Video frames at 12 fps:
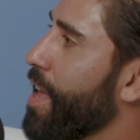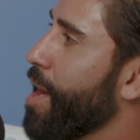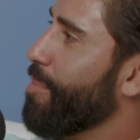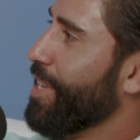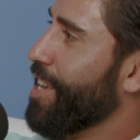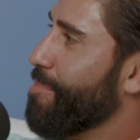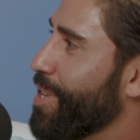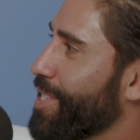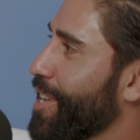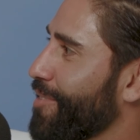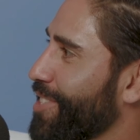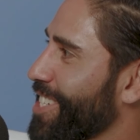but then I'm going to give
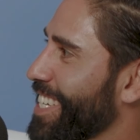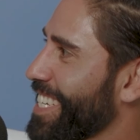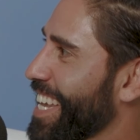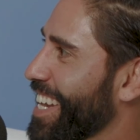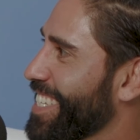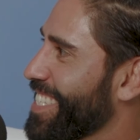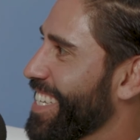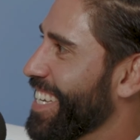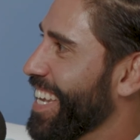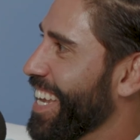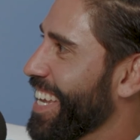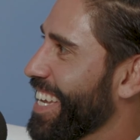myself a cheat day on
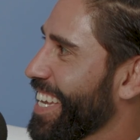Sunday.